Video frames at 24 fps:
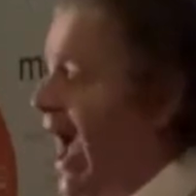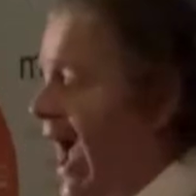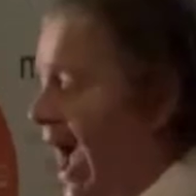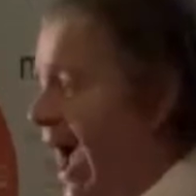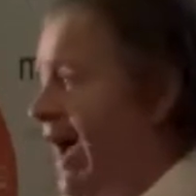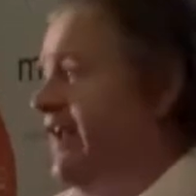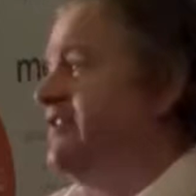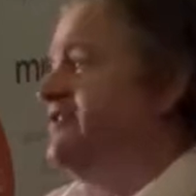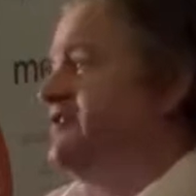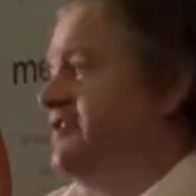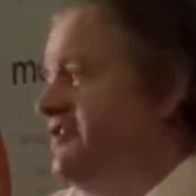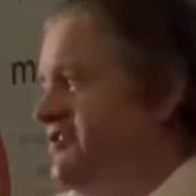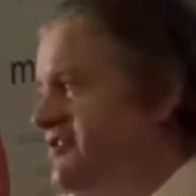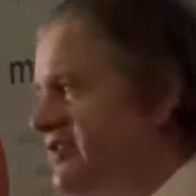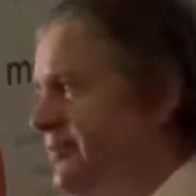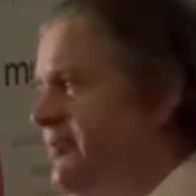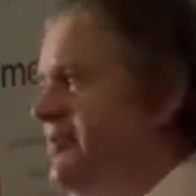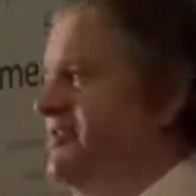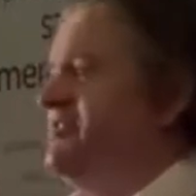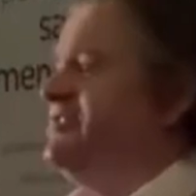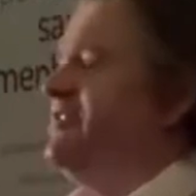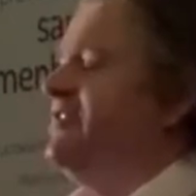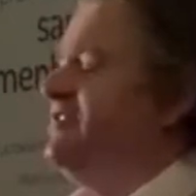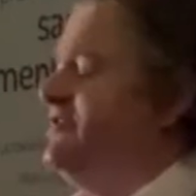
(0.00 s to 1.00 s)
and to some
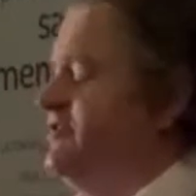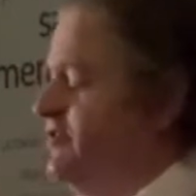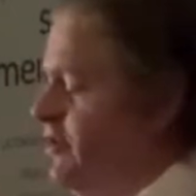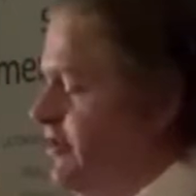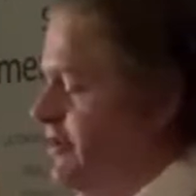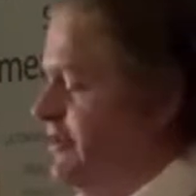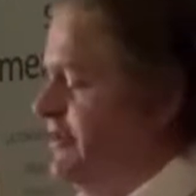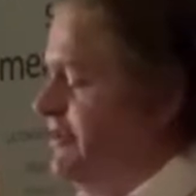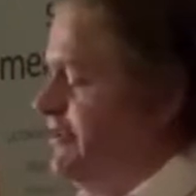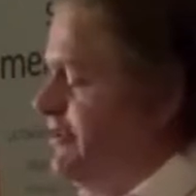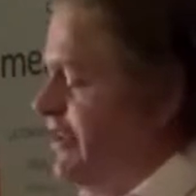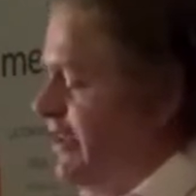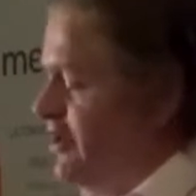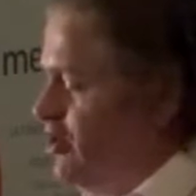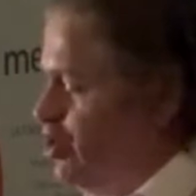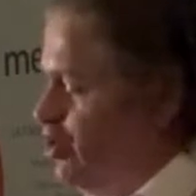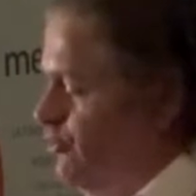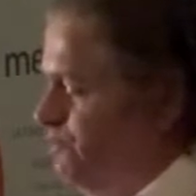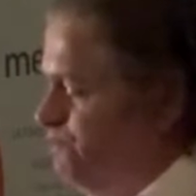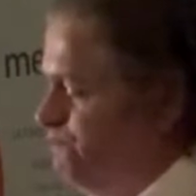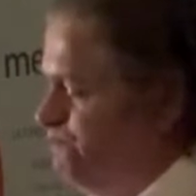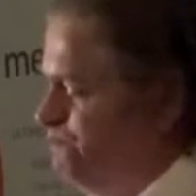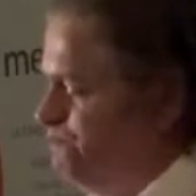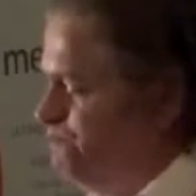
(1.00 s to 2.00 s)
extent early
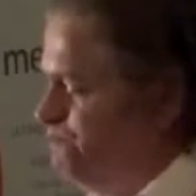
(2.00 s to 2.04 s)
detection.